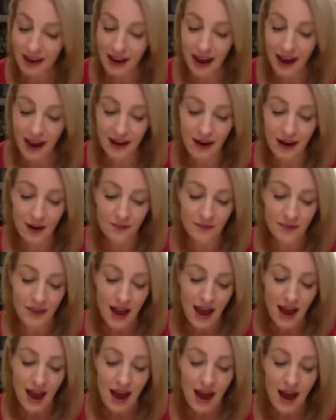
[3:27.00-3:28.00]
And
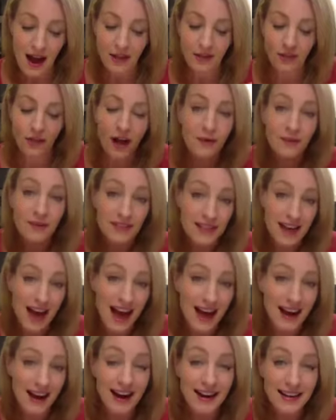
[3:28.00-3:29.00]
along with
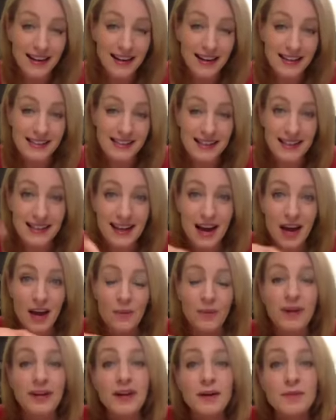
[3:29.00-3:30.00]
that, honestly, when
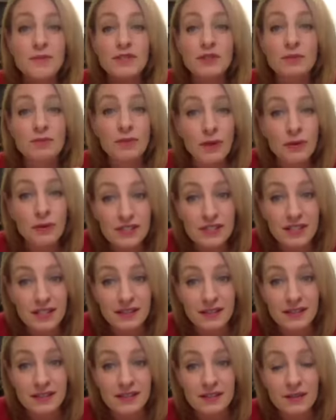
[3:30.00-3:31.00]
it comes to
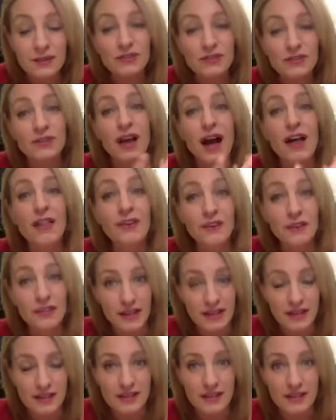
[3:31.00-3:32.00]
proteins, those are the other
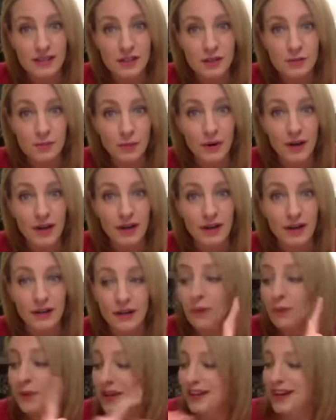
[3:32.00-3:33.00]
things that spoil.
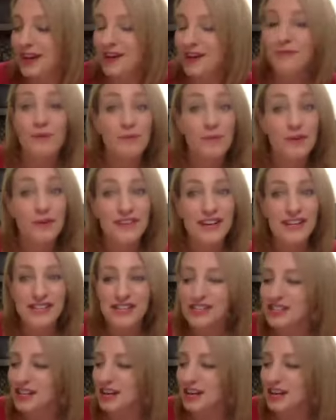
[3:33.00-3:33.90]
Oh wait, I have one more veggie tip.